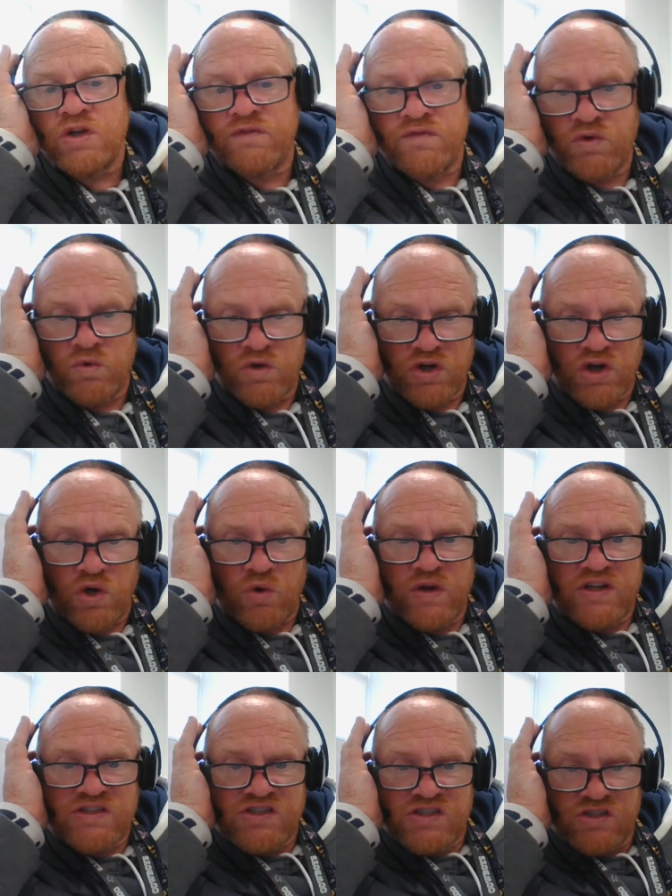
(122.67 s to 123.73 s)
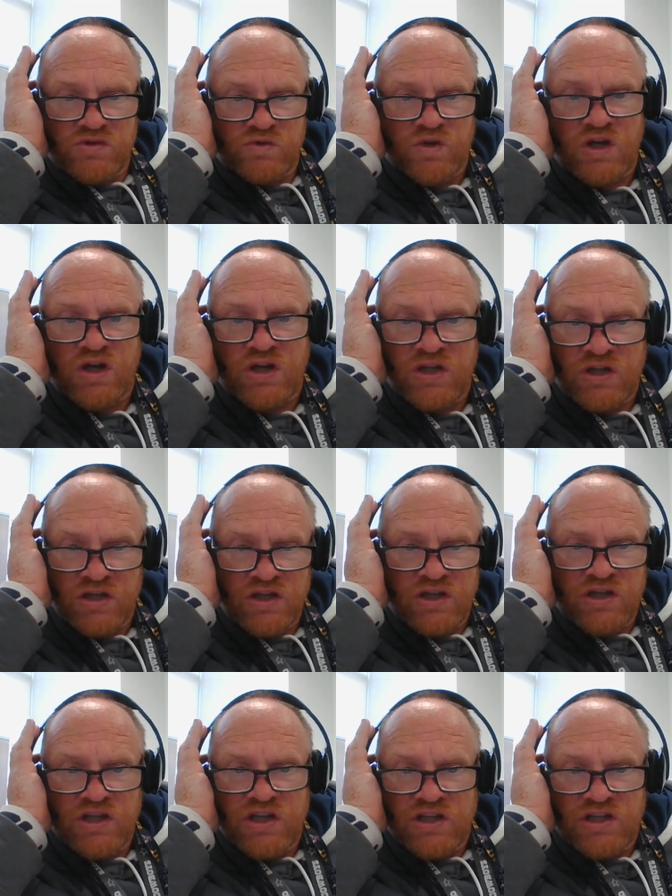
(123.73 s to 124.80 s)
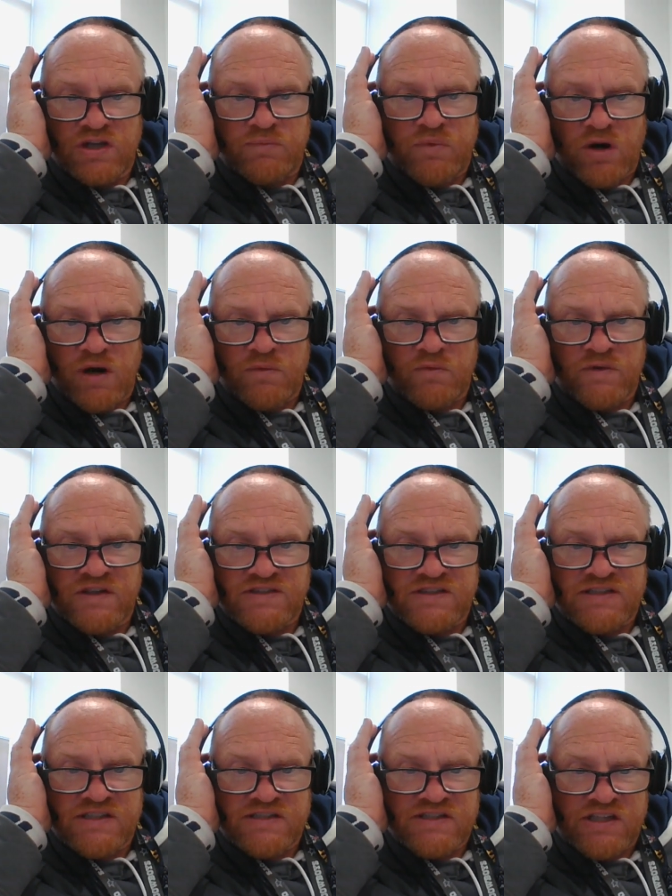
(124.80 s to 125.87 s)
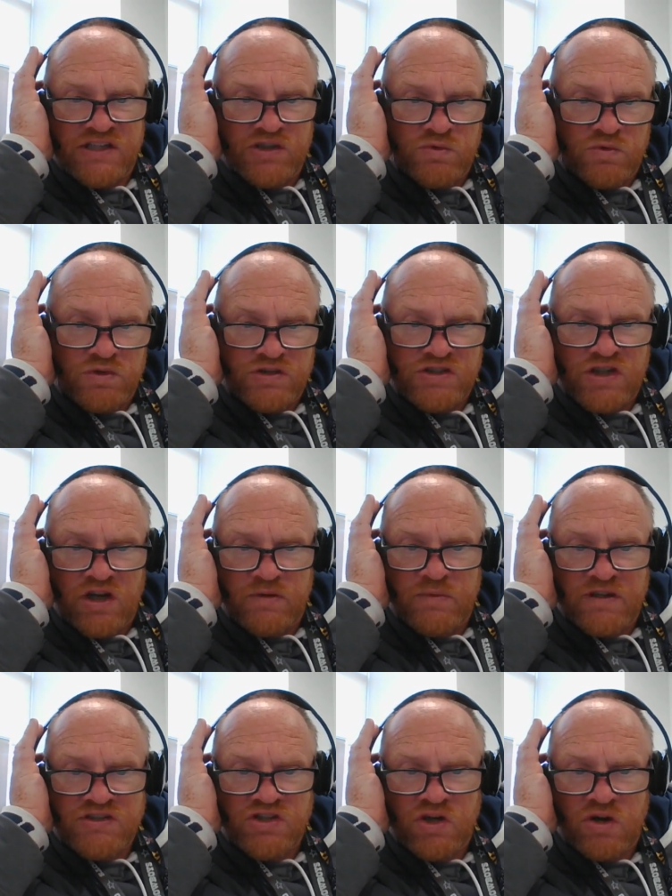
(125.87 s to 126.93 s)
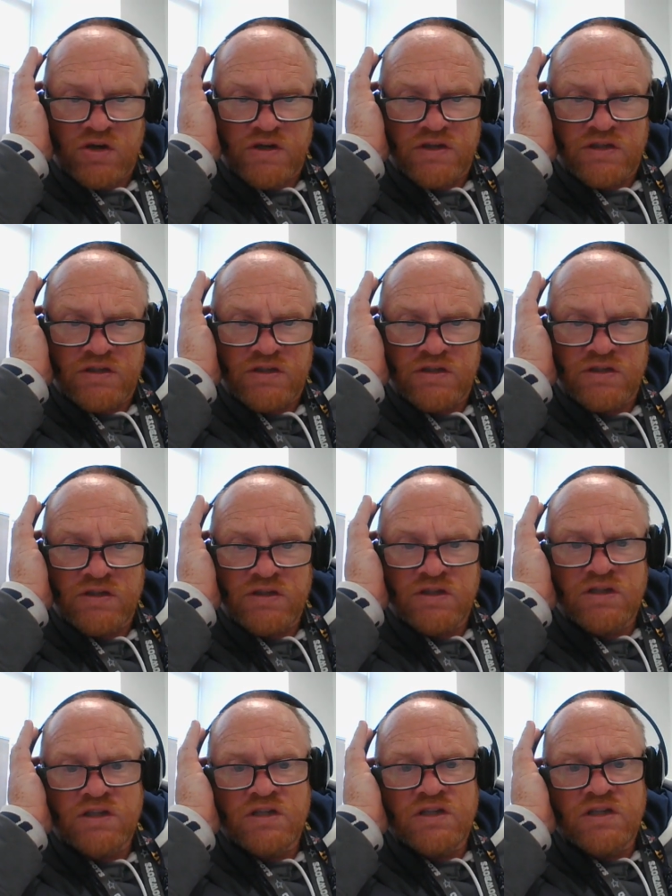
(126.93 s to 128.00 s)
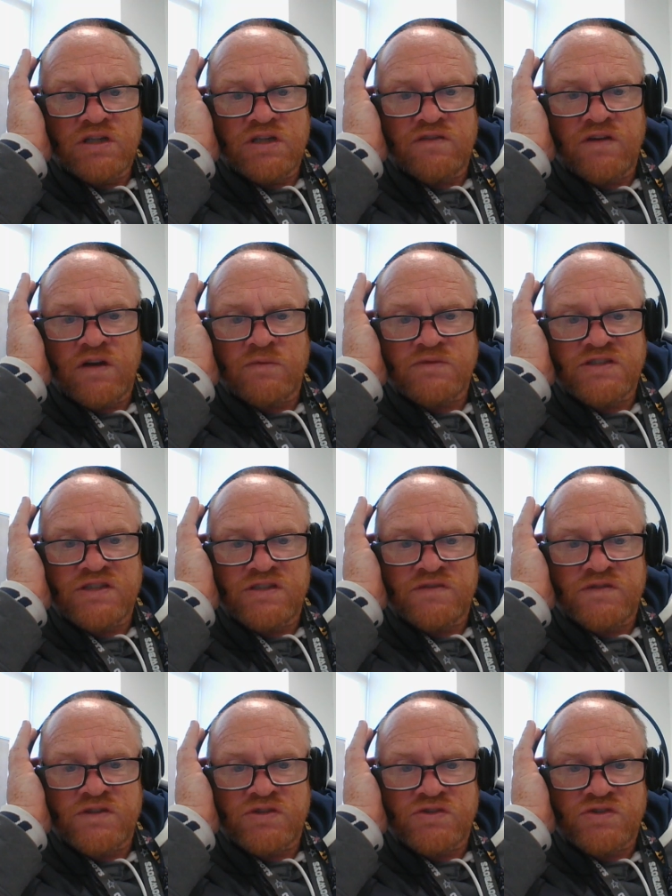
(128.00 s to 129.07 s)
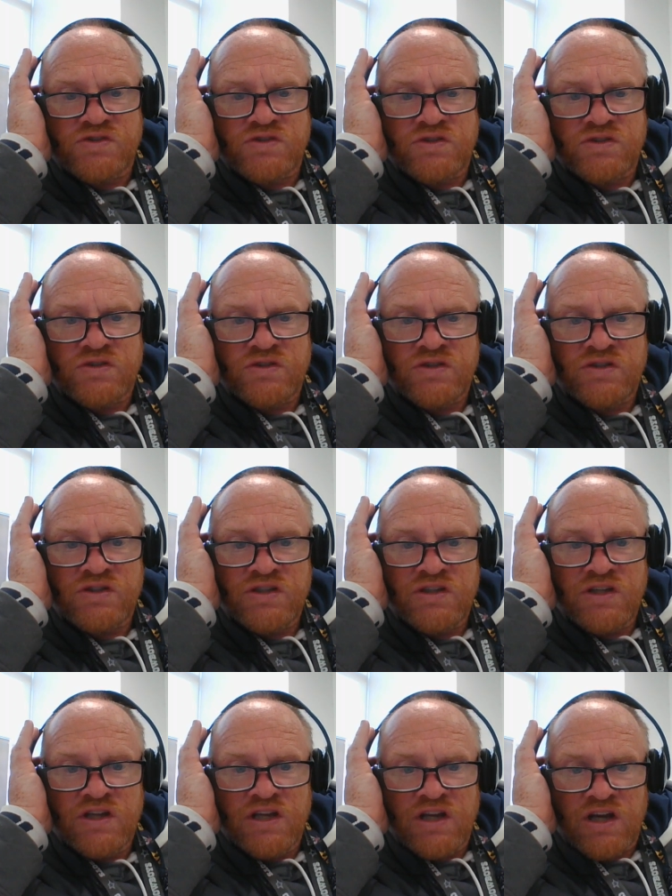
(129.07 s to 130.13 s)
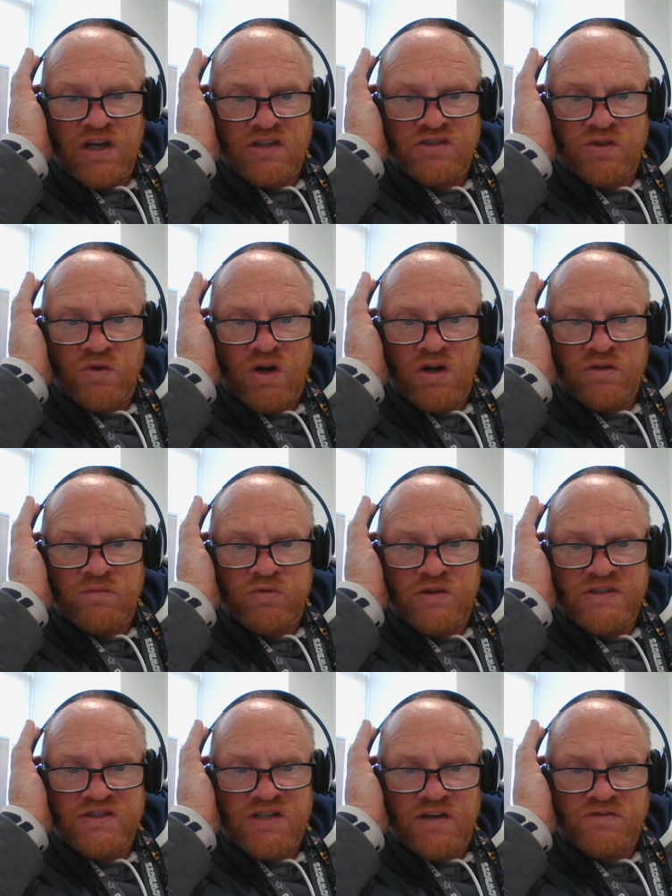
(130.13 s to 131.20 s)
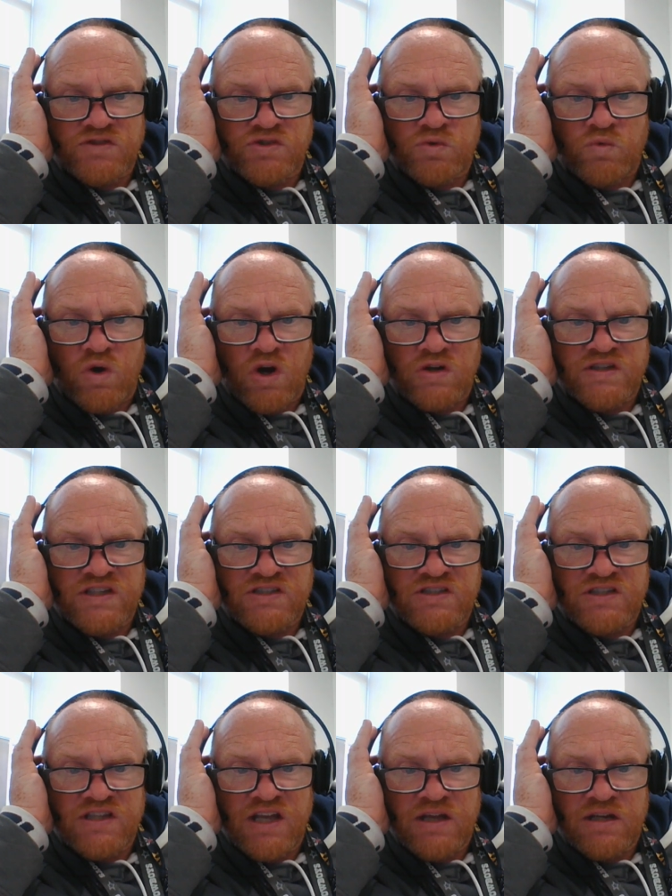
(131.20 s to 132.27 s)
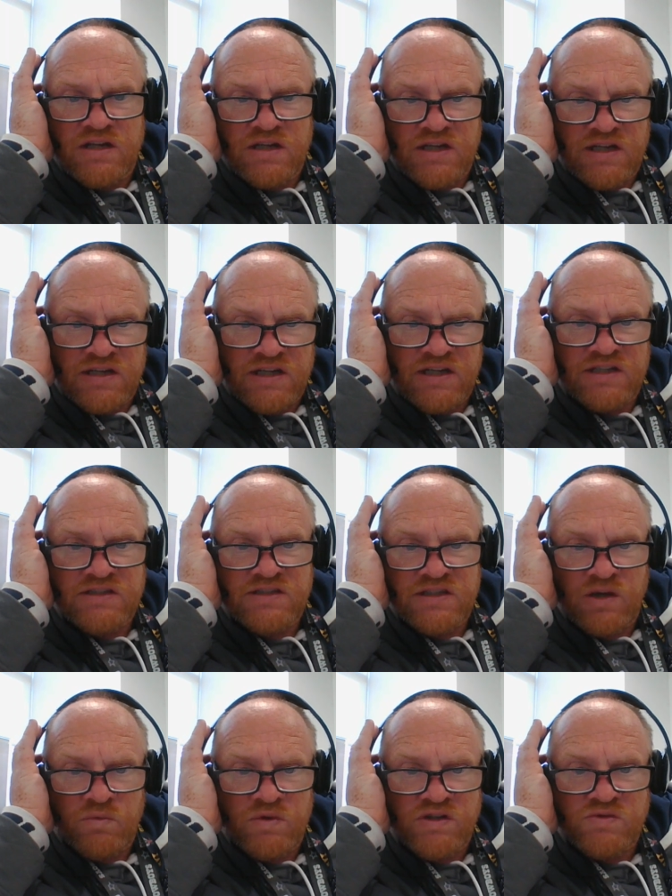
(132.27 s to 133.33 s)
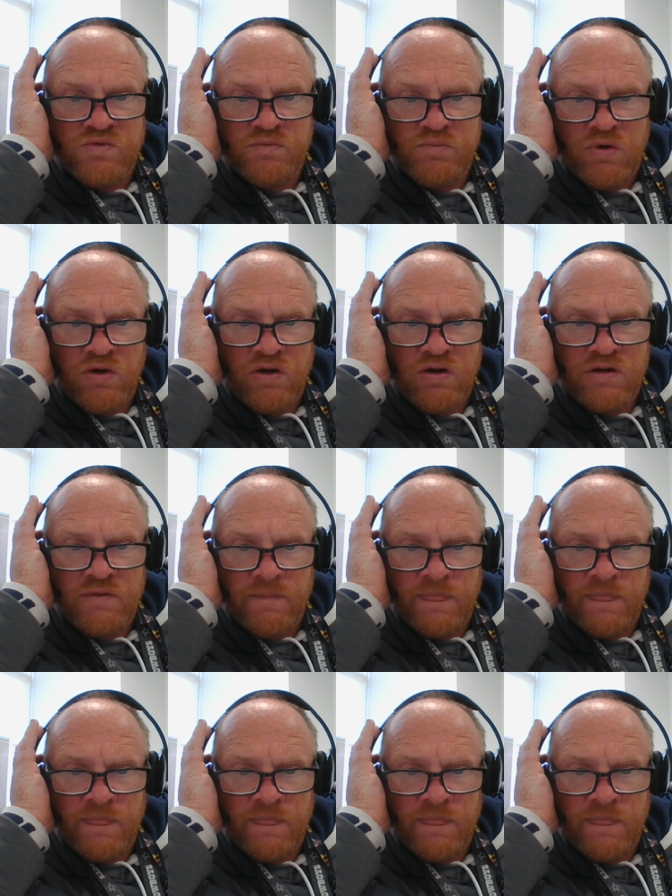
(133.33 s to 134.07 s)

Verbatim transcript: If you want to go into uh, the apartment residence and you want to talk about targeting of homeless individuals, I saw all the police officers that walked into that in, into that Westwood Park.